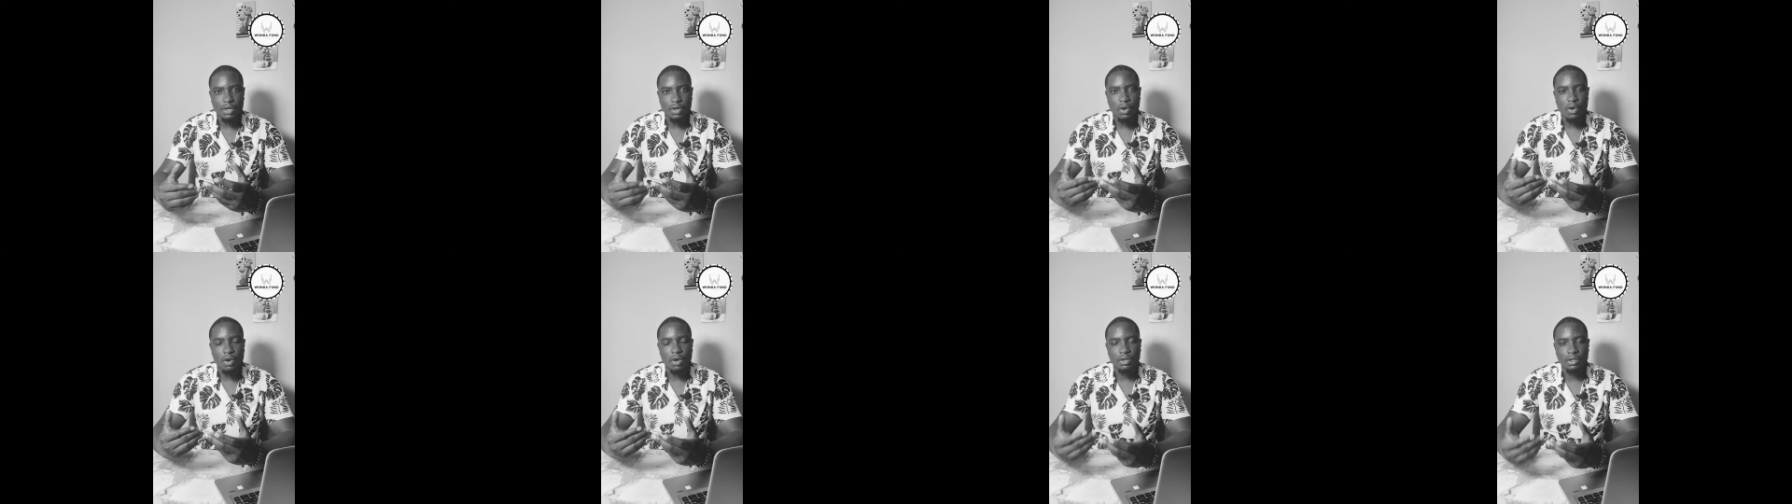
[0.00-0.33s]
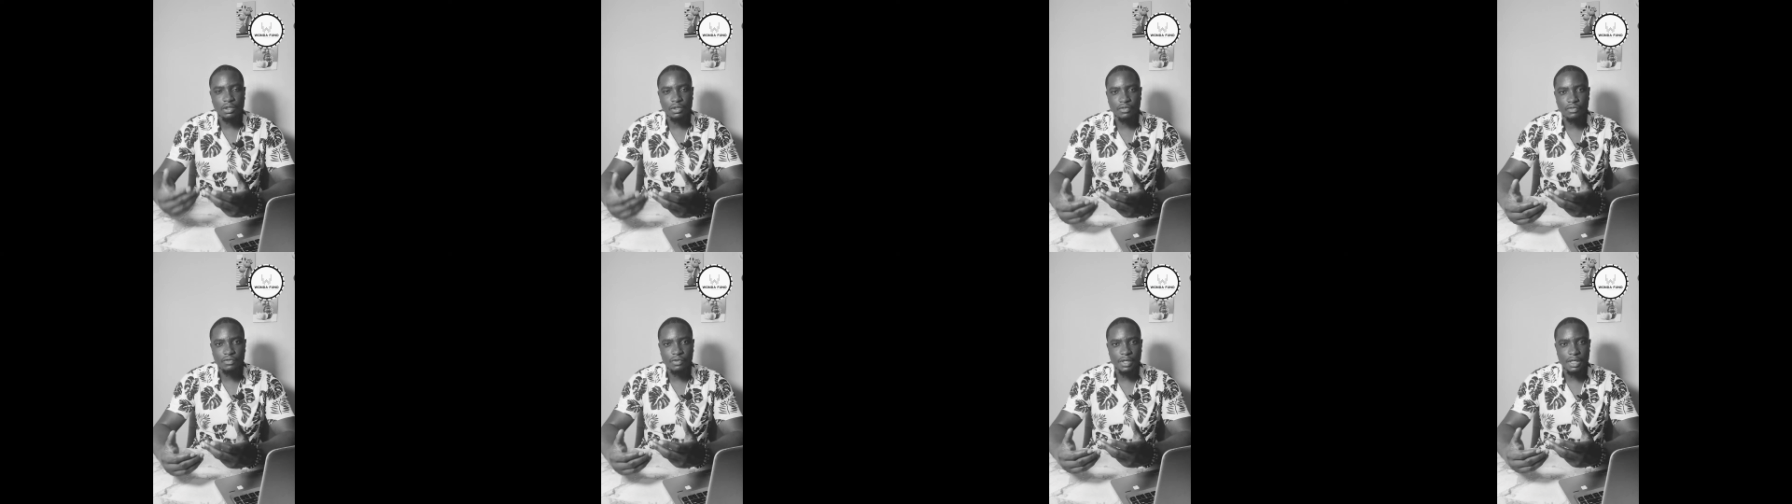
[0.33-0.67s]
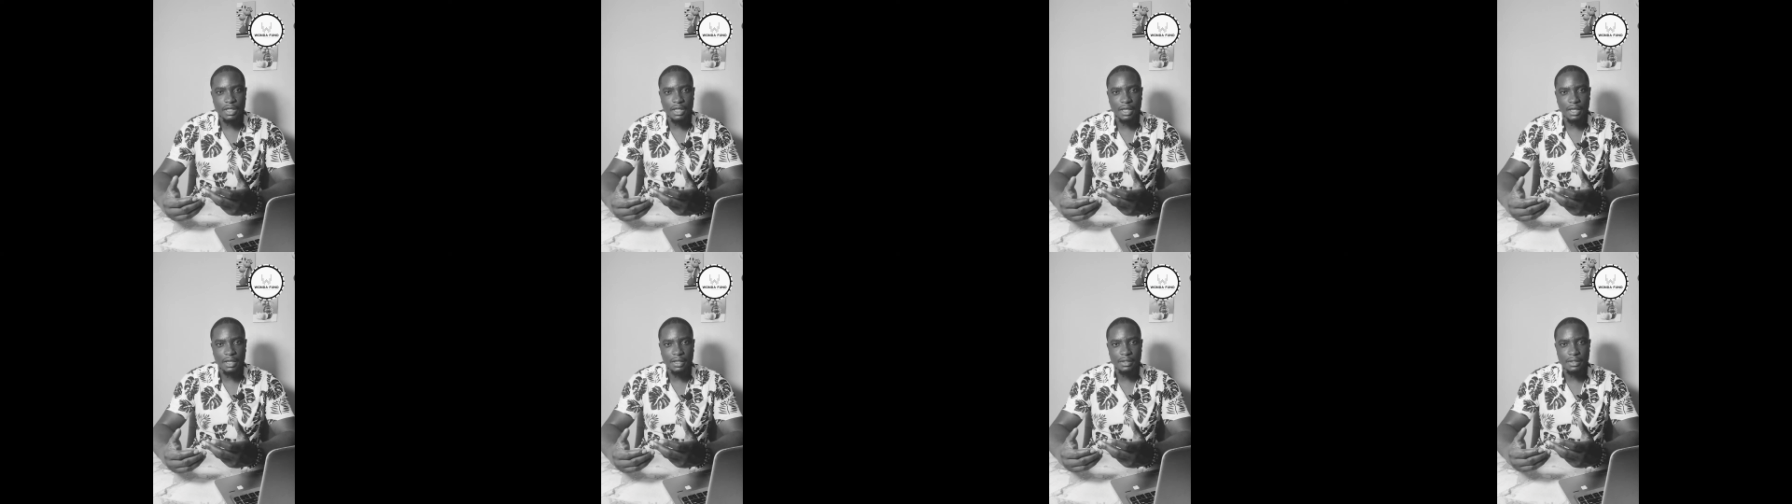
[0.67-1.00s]

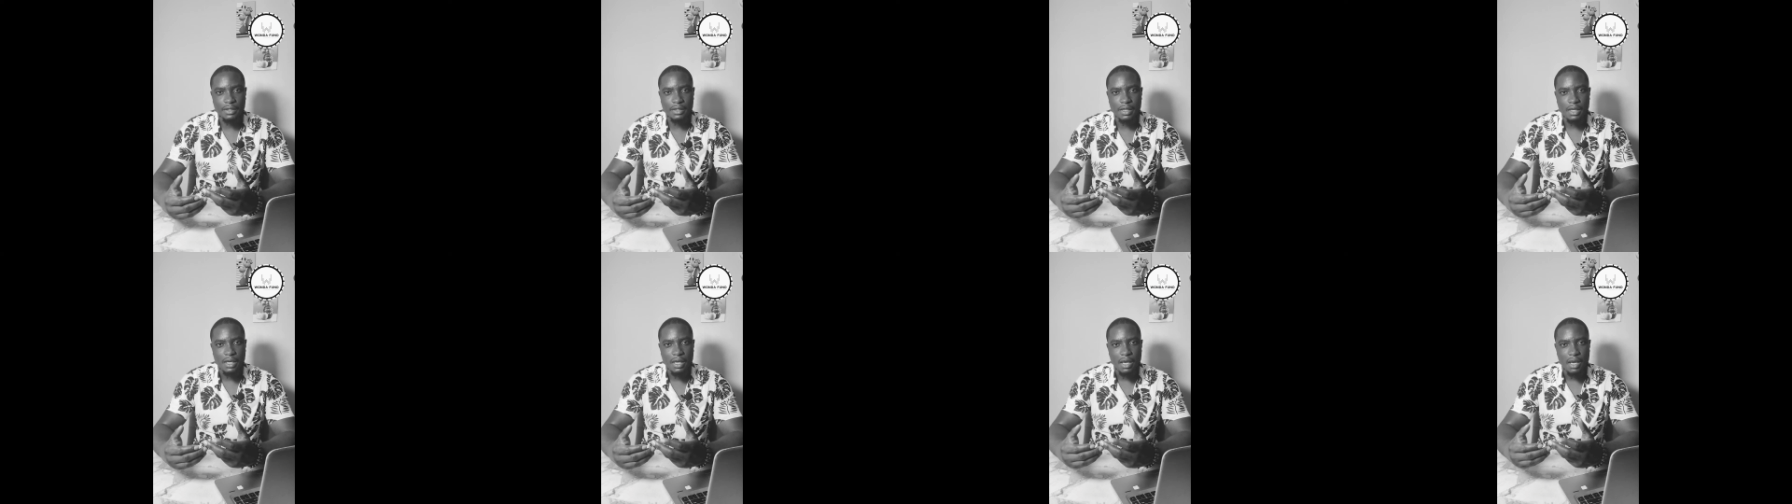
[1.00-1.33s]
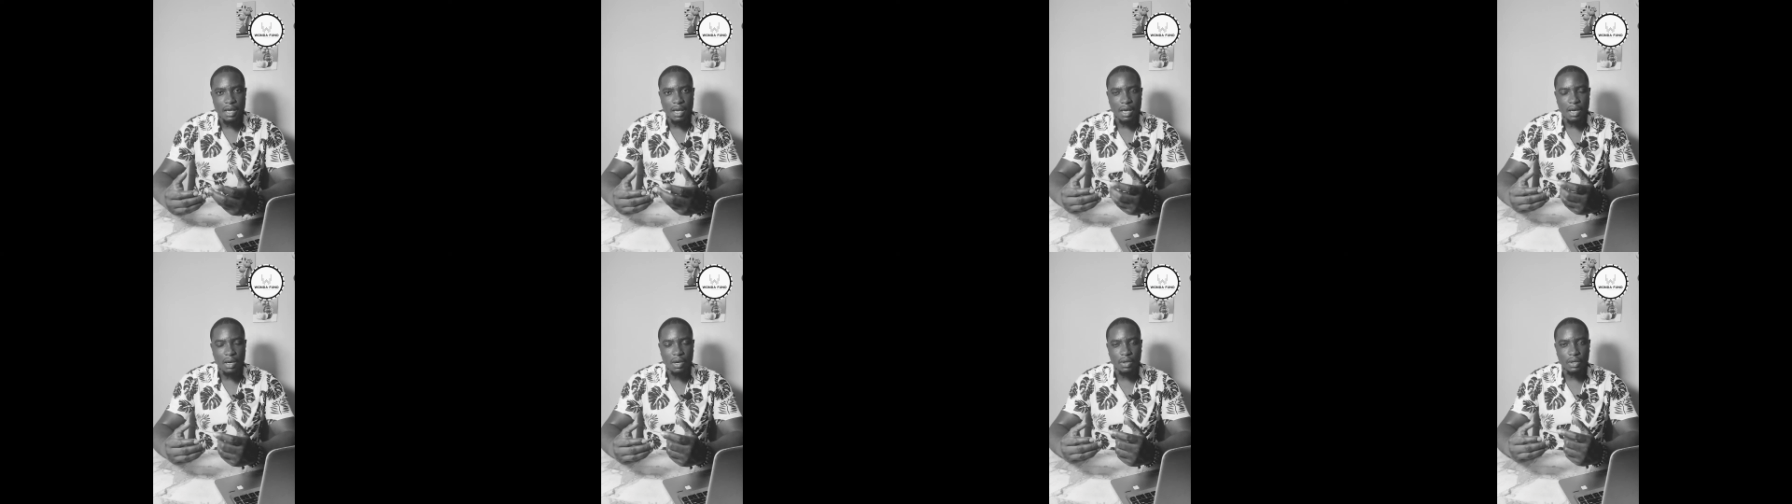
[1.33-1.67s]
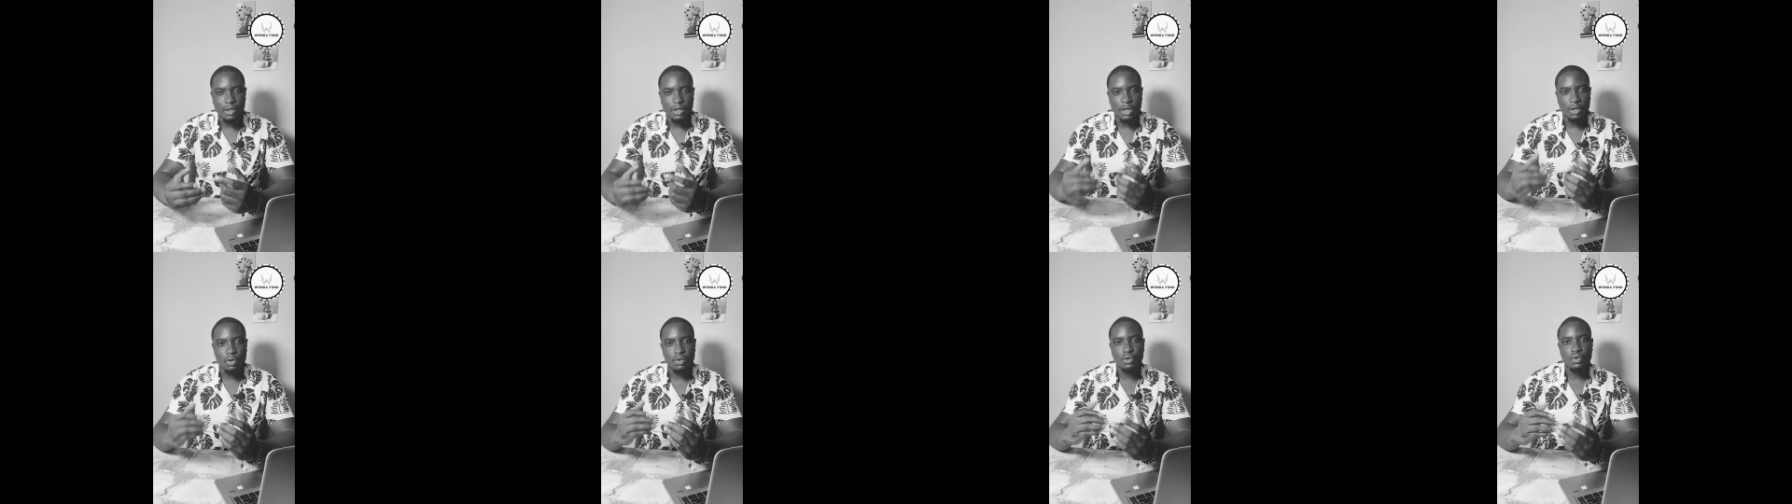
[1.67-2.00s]
convenient, or they